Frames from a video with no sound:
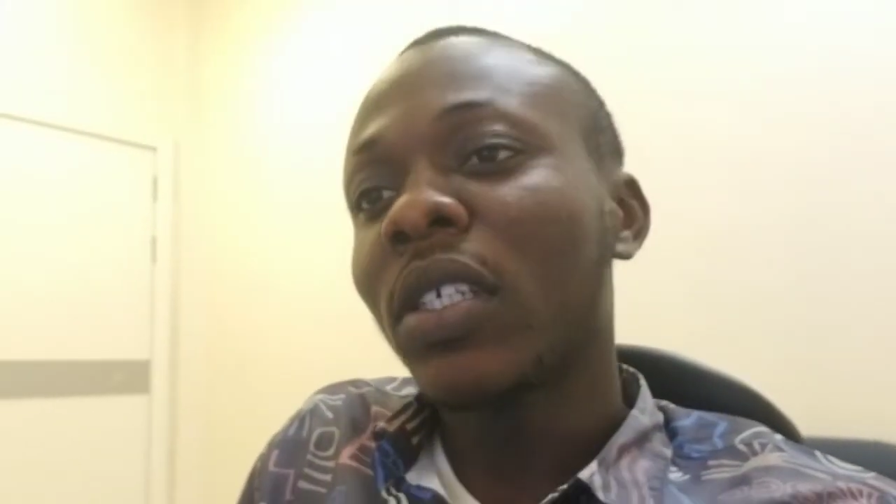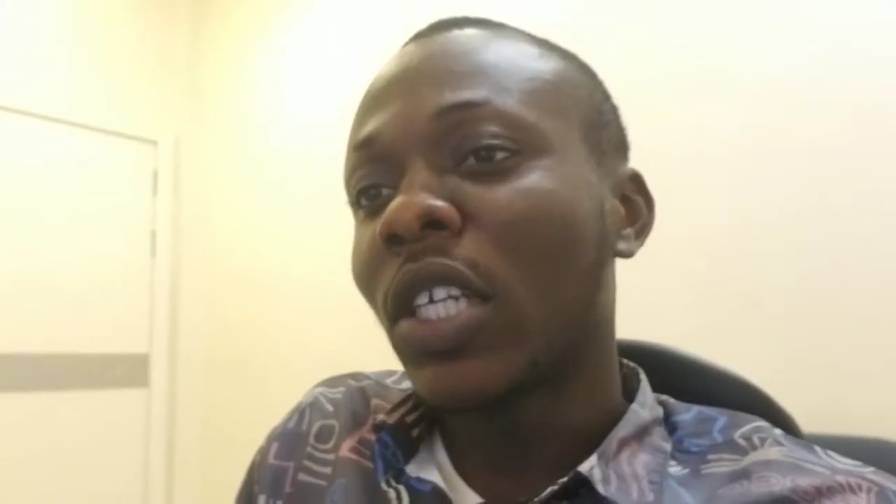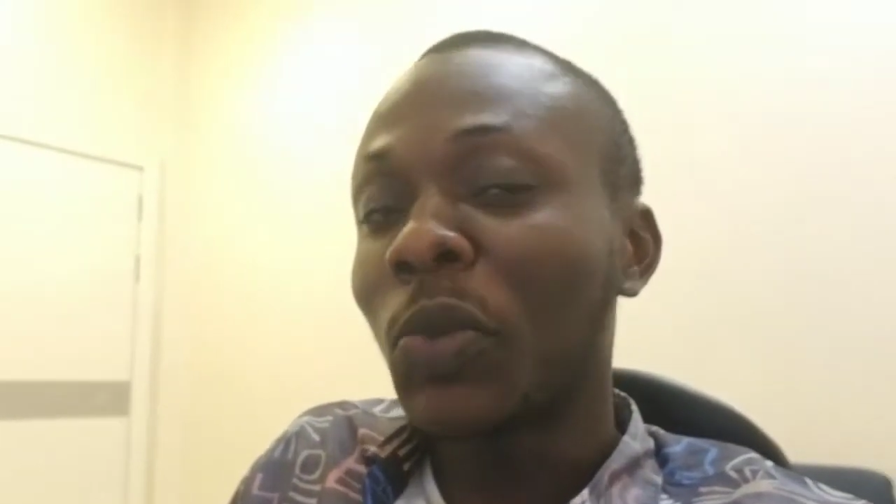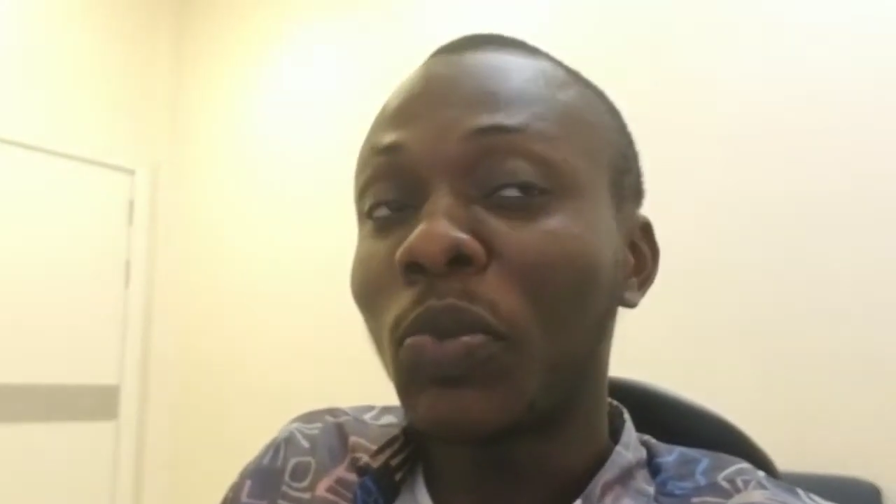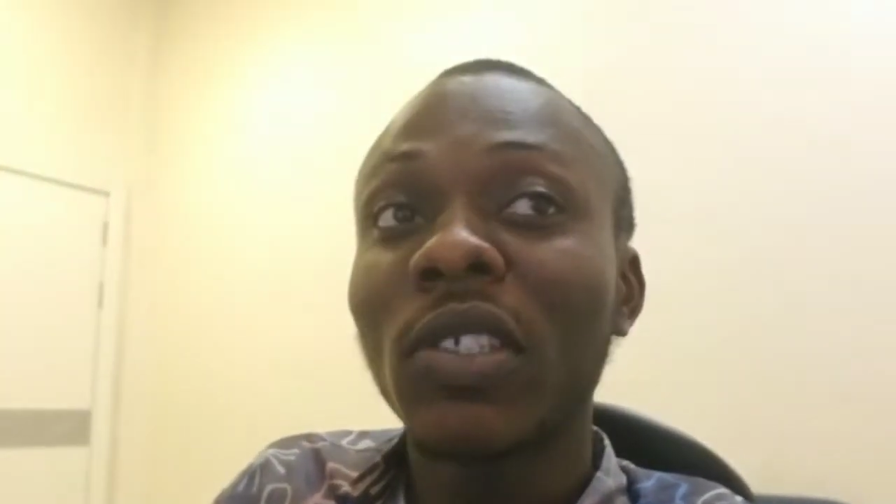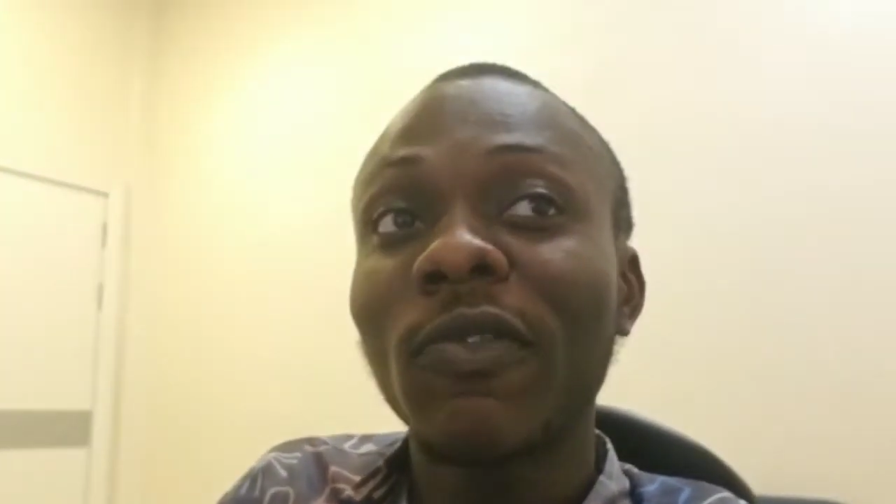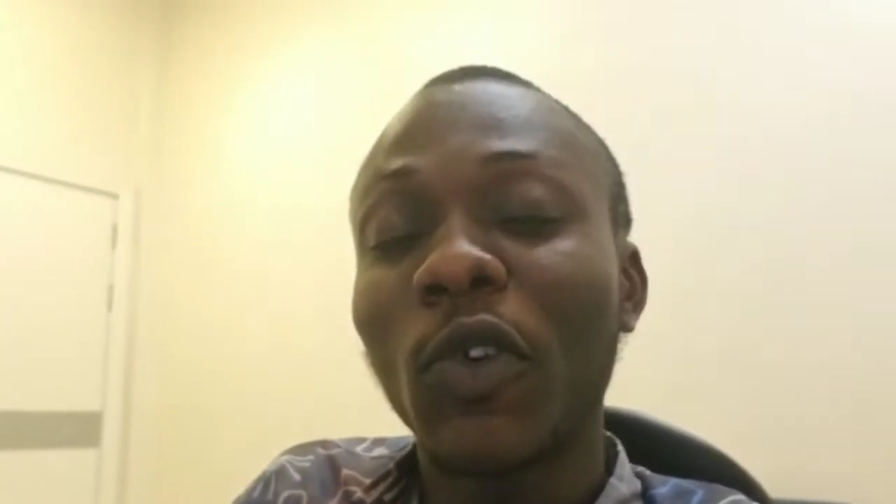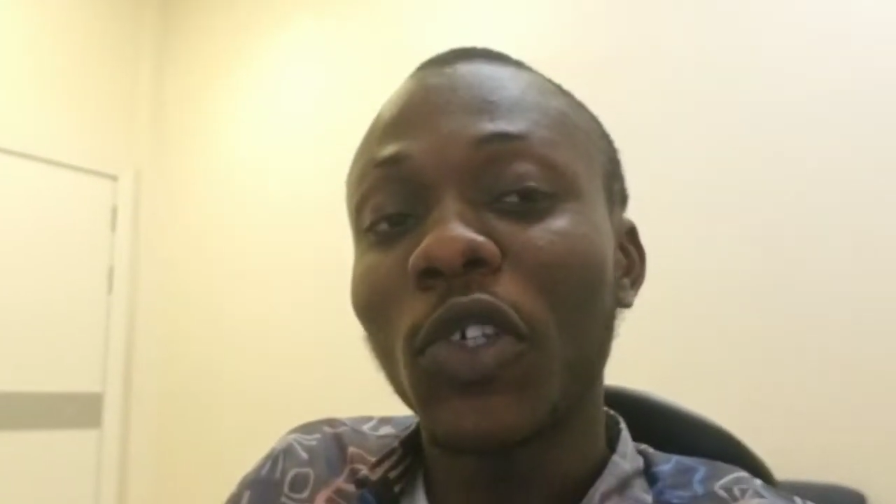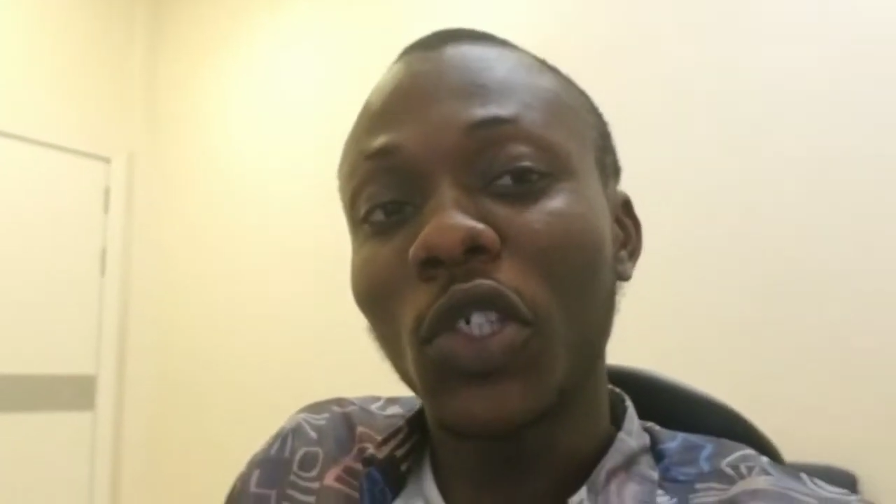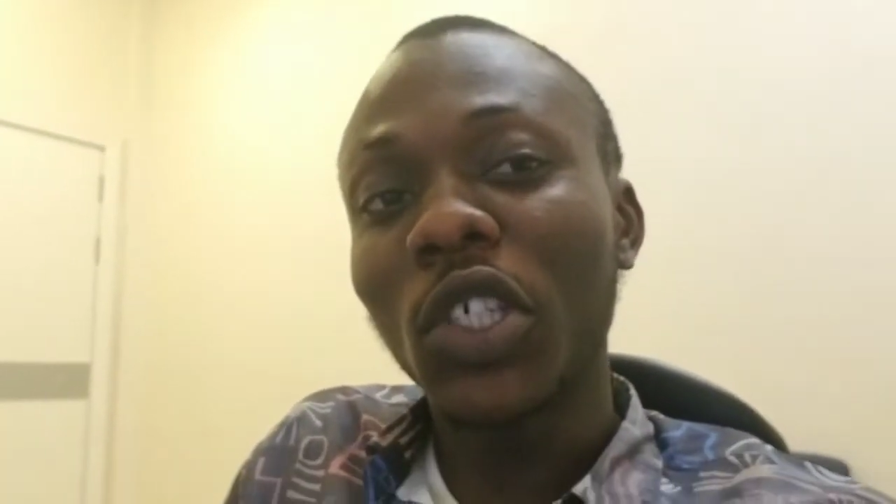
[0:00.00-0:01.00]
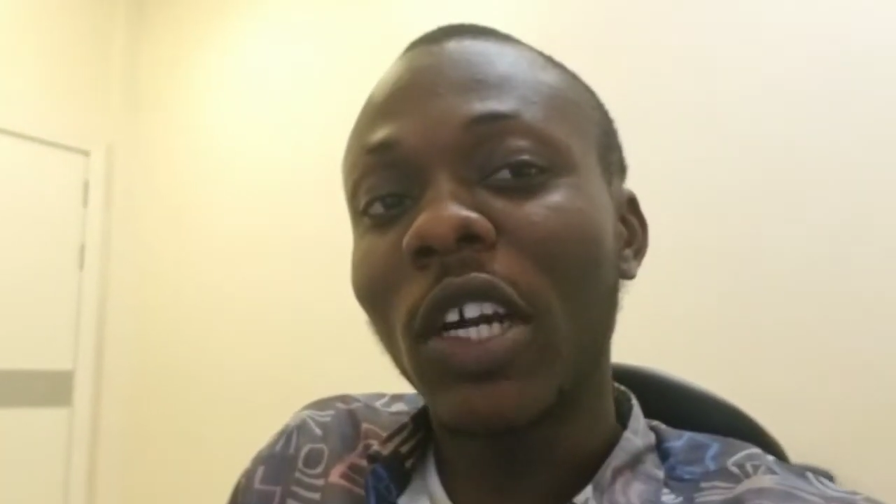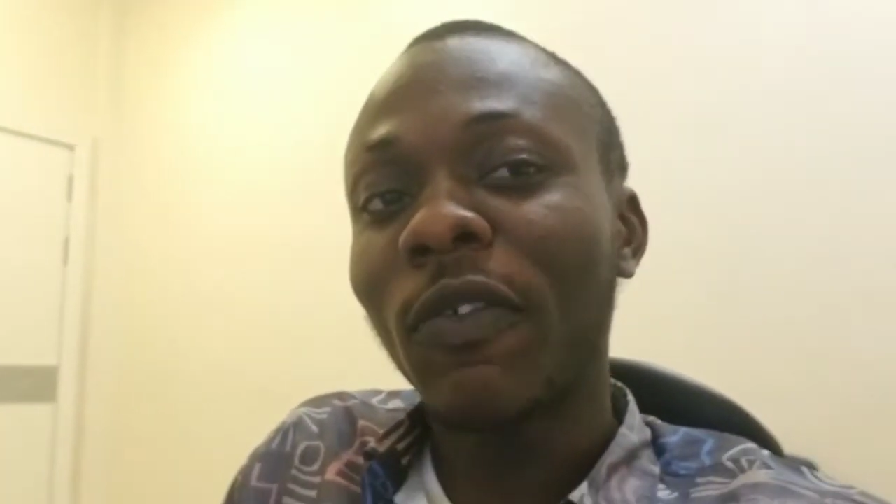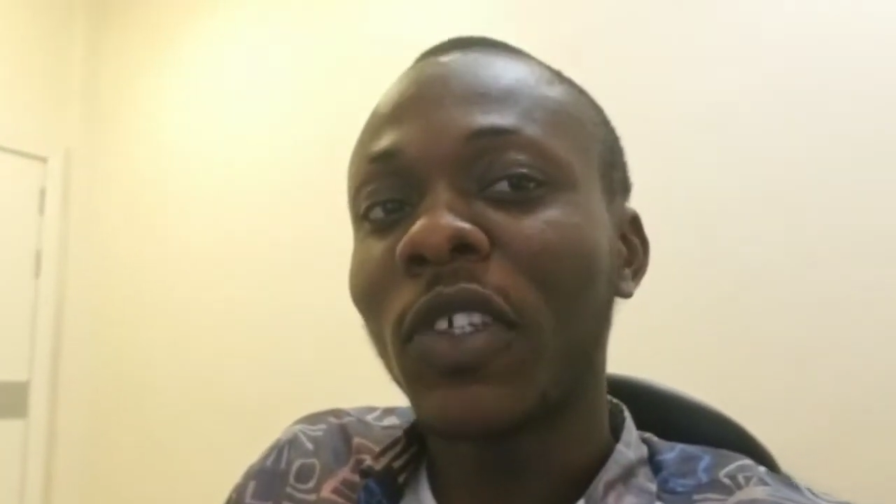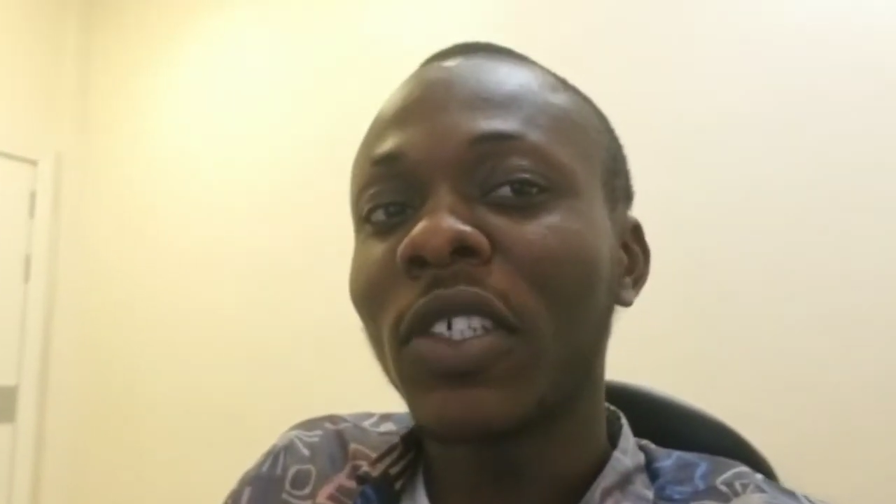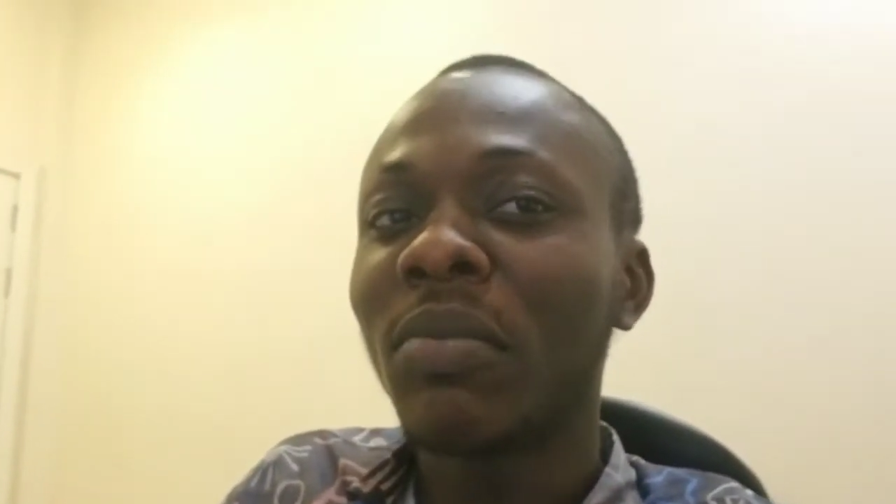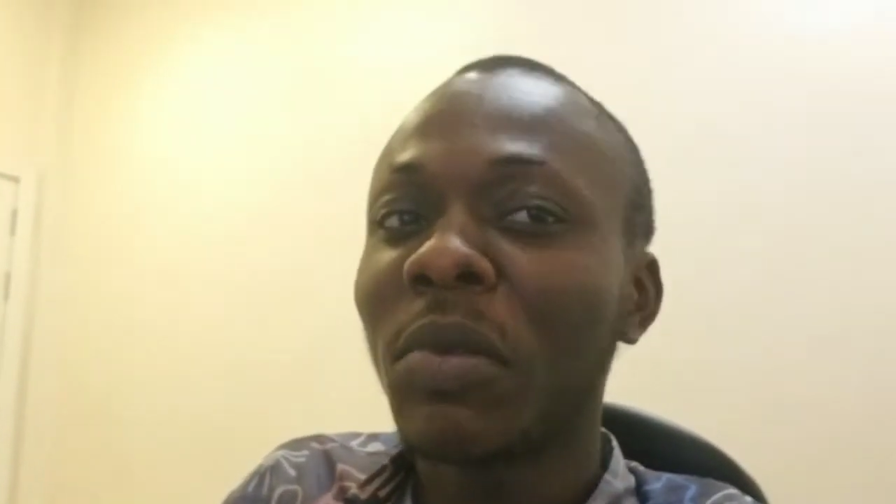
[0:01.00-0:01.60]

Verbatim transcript: and you put in for radiography,